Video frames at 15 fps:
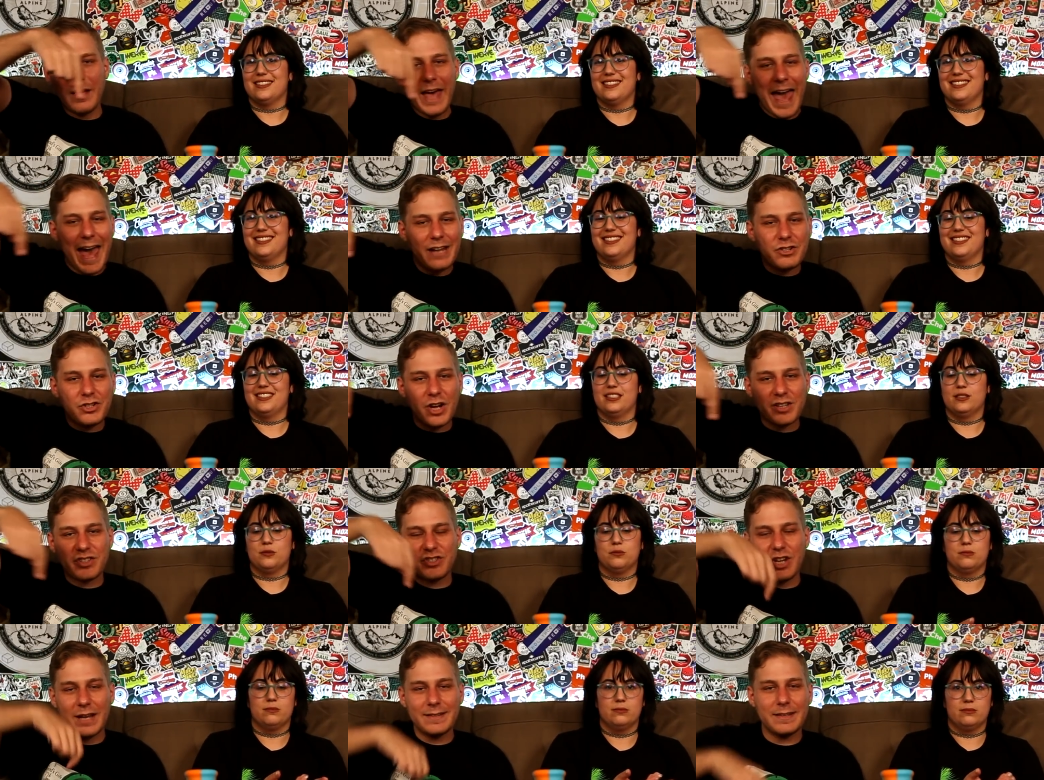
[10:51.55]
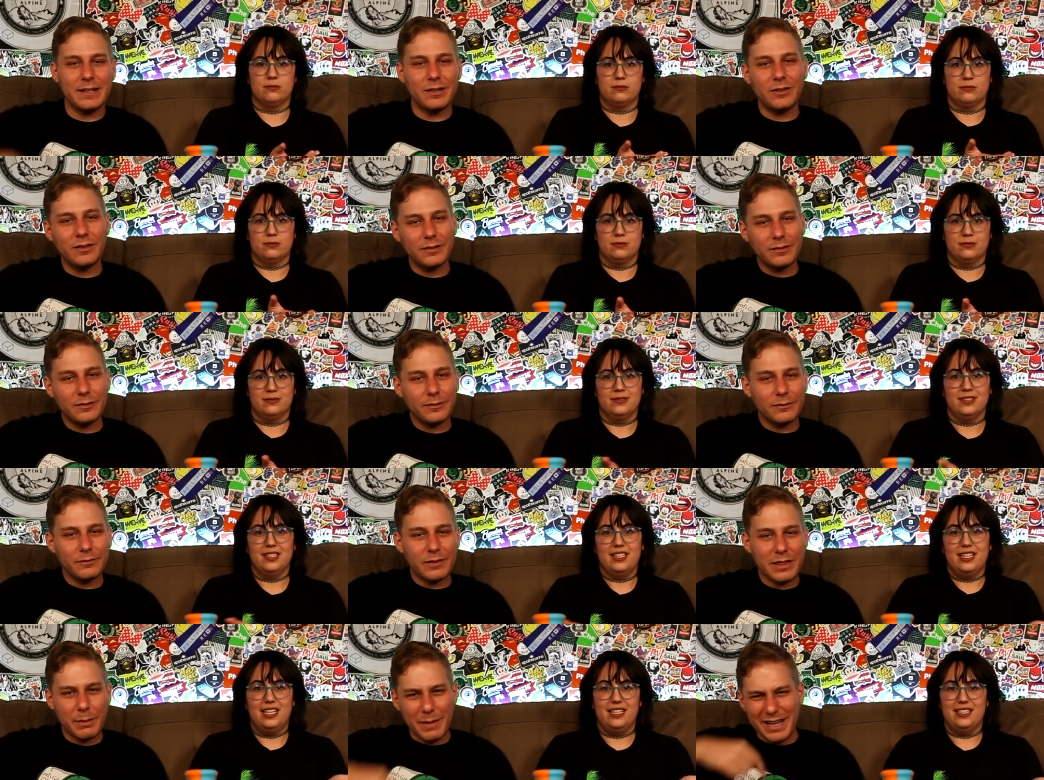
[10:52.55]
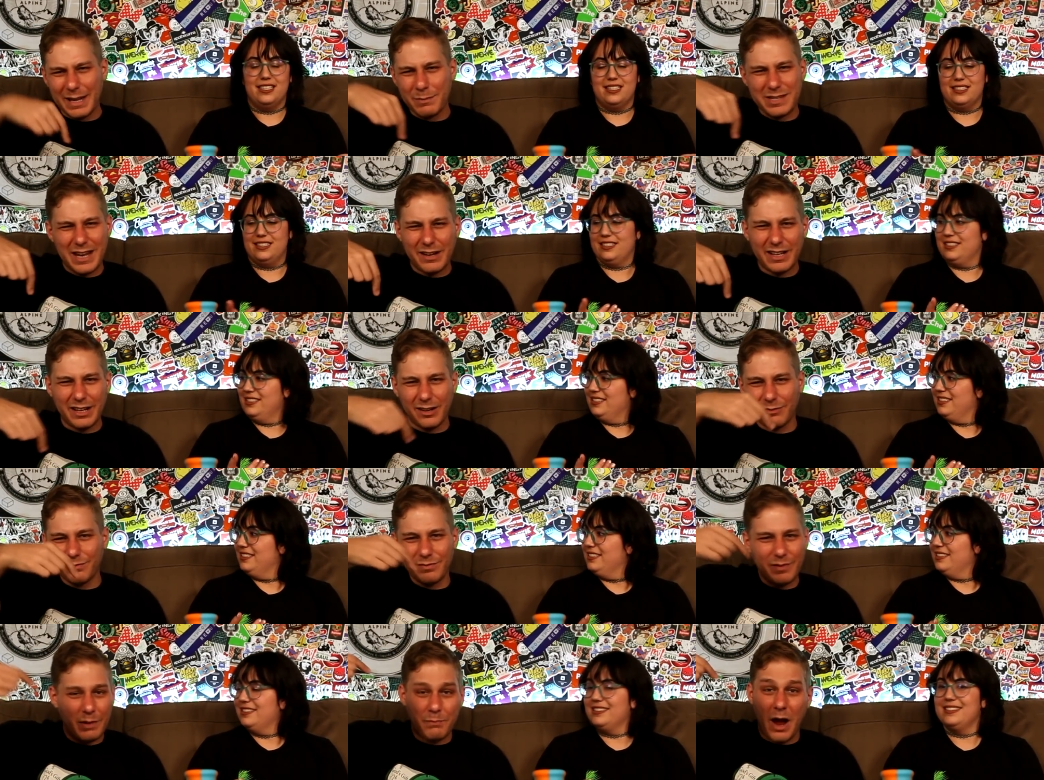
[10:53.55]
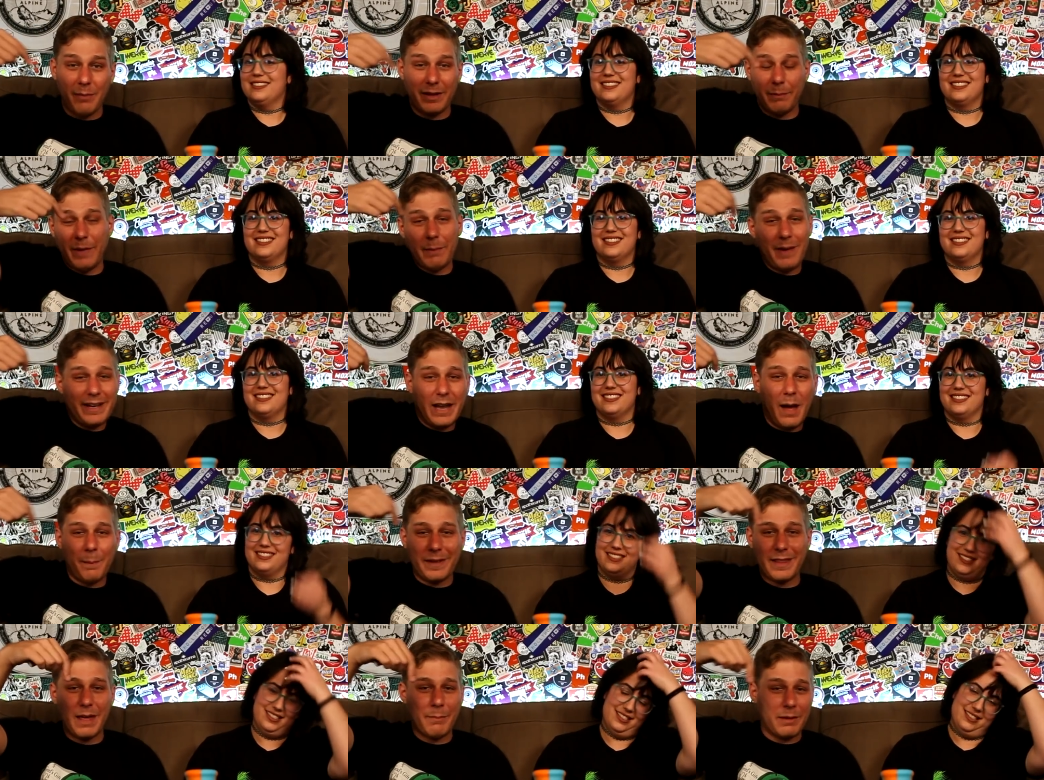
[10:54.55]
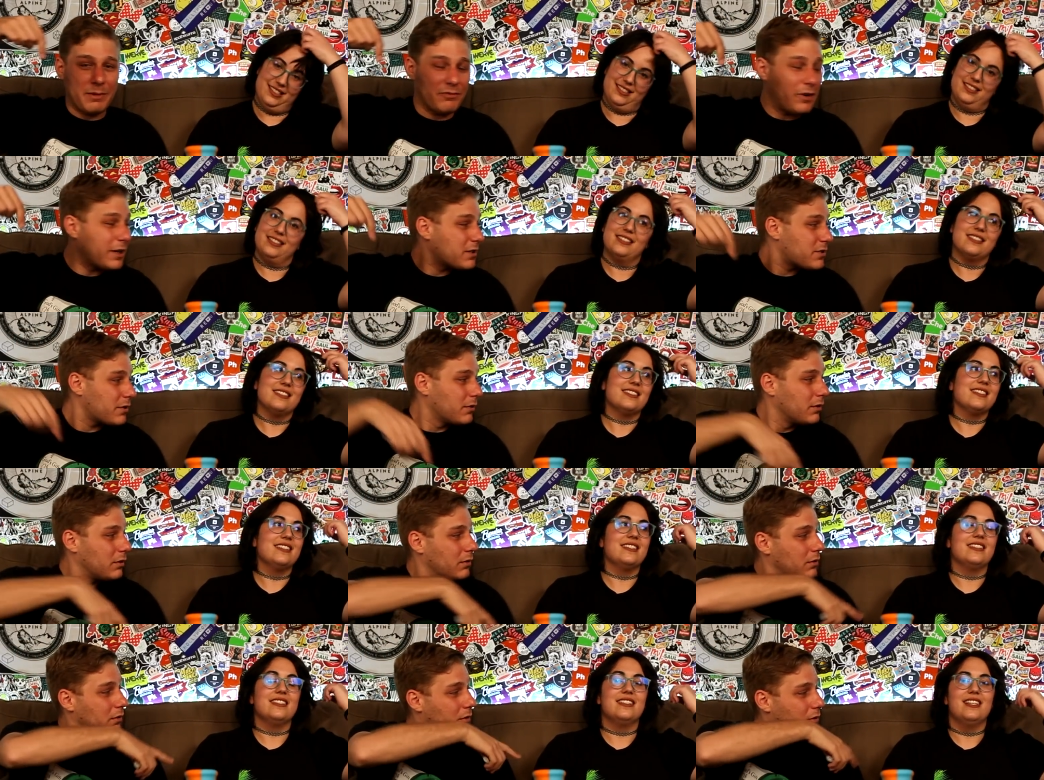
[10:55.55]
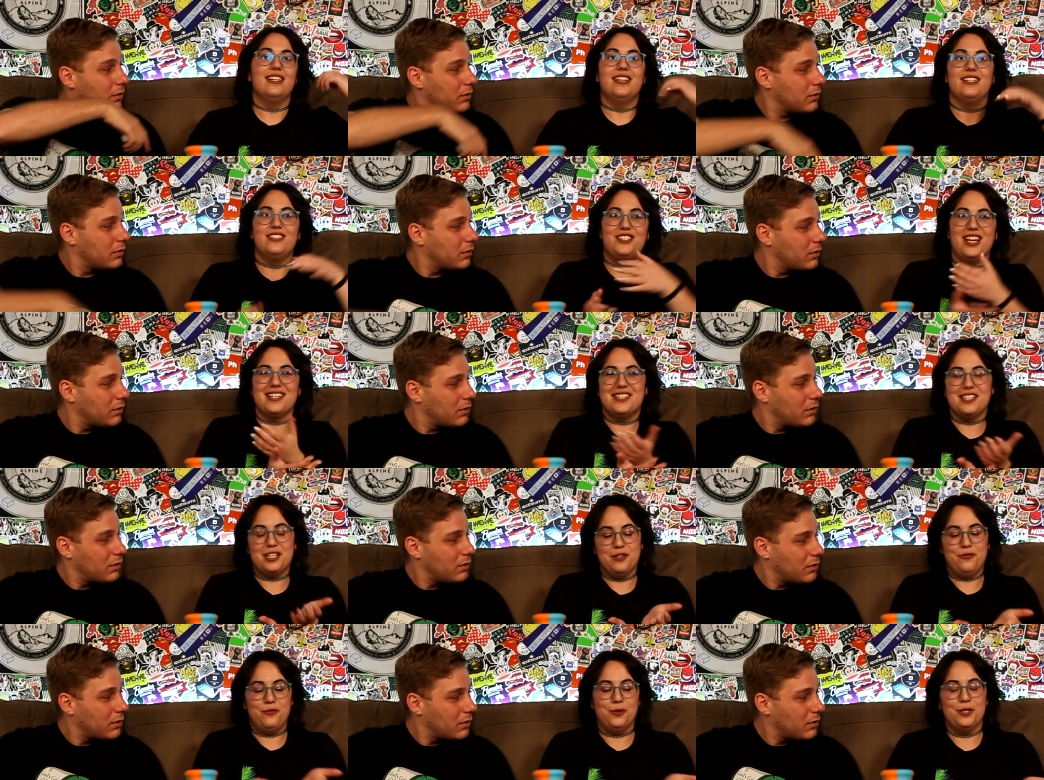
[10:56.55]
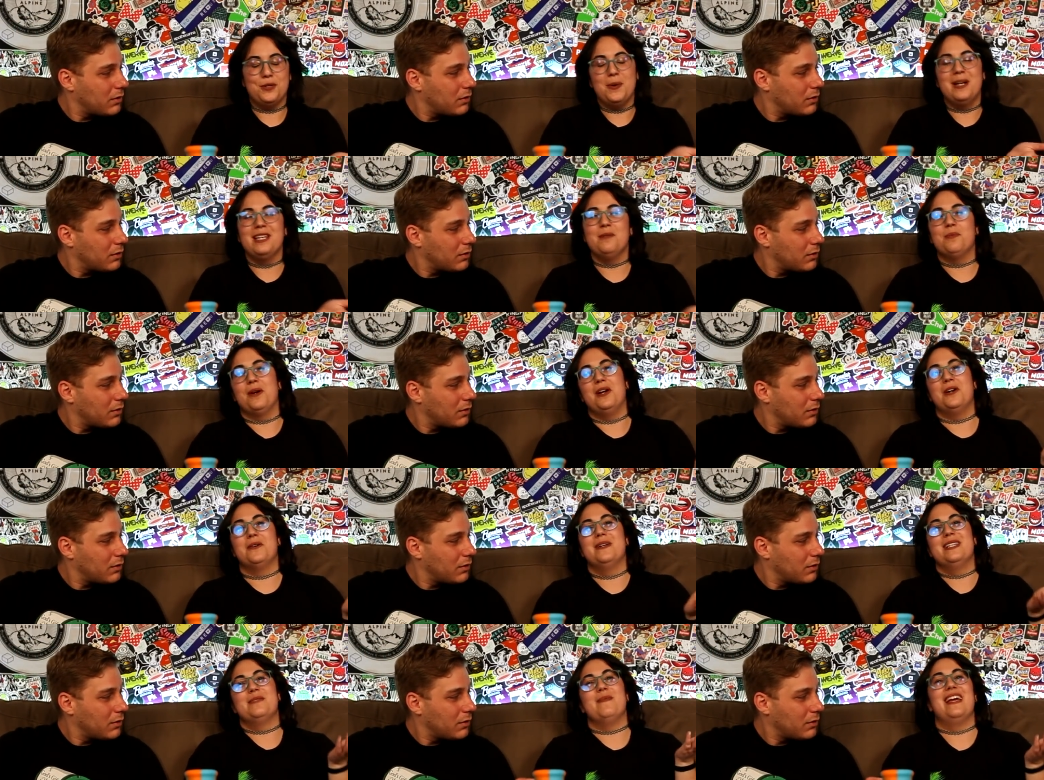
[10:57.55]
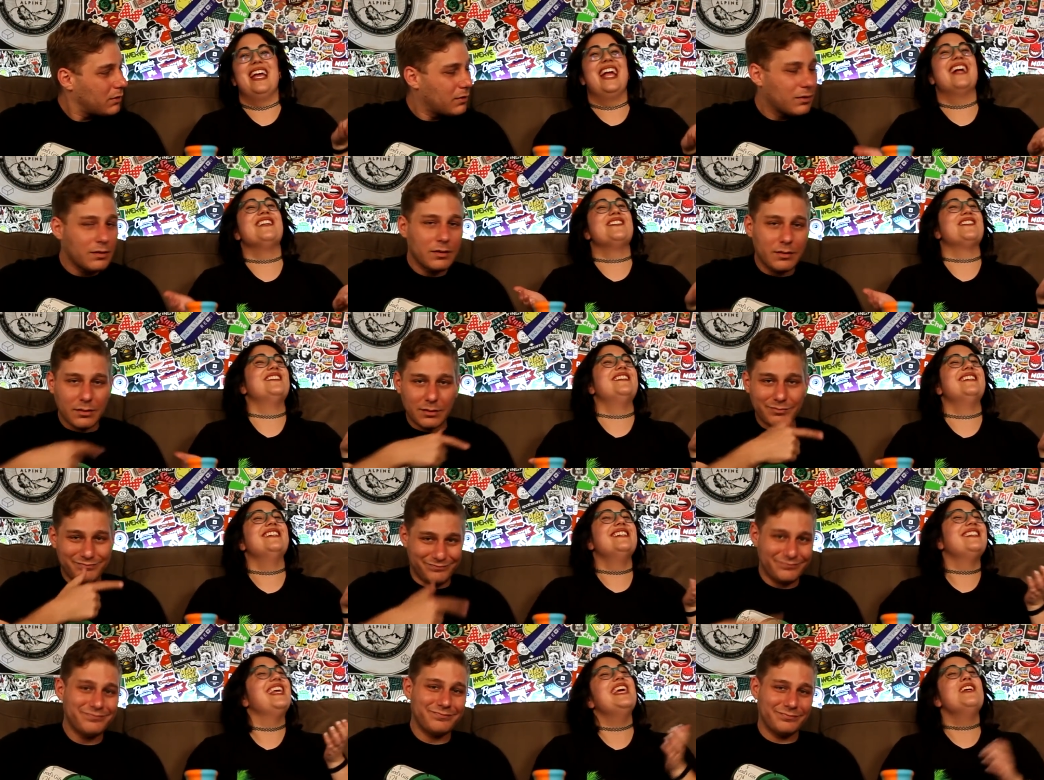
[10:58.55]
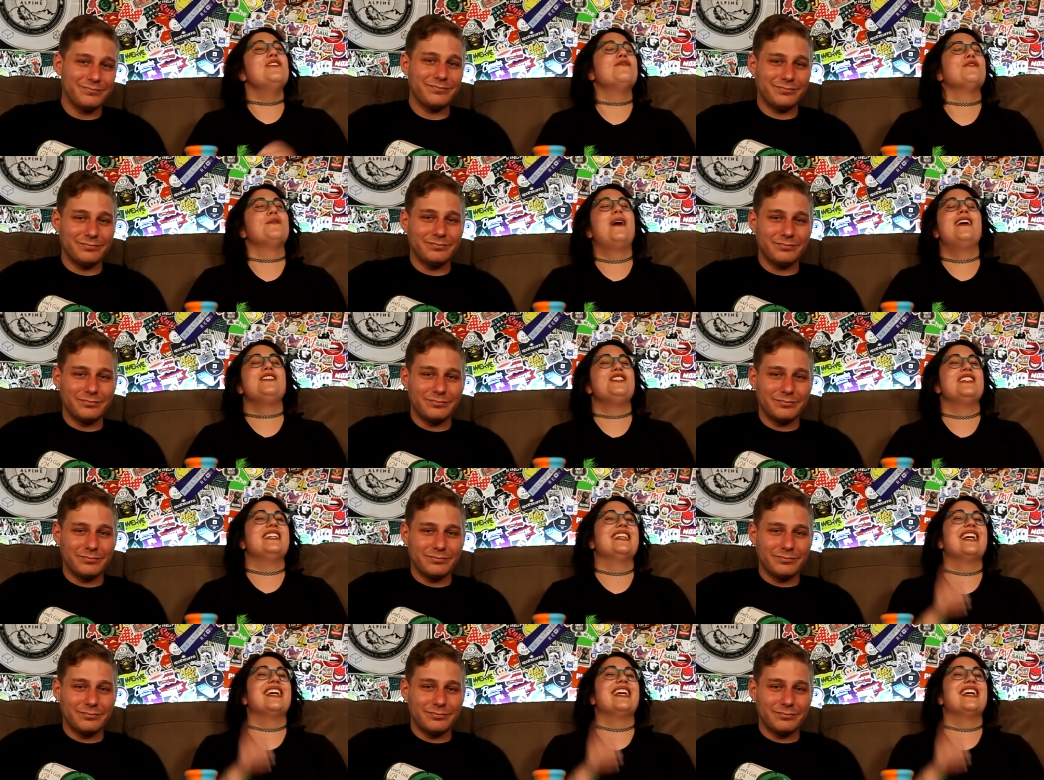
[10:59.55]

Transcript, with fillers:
Speaker 1: at Just Gentile. I think my name's down here. It probably it might not be. That might be funny too.
Speaker 2: Jessica420, bro, is my handle. Thank you for watching,